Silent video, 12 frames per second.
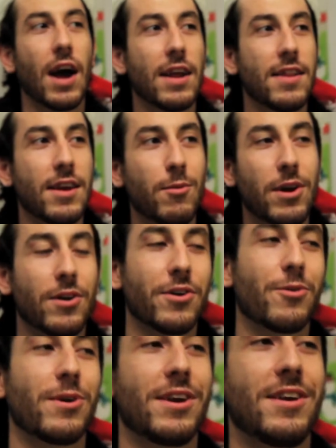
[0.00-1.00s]
I think we can all
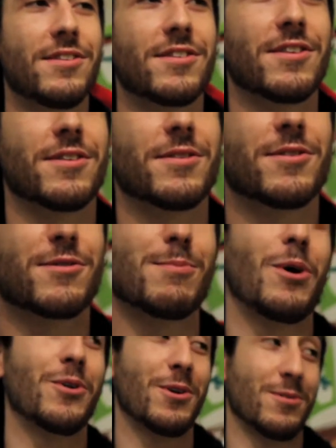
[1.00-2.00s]
agree he's a
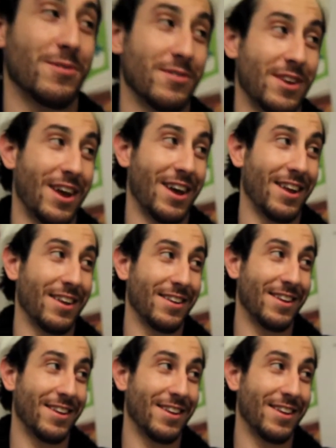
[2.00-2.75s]
small doses guy.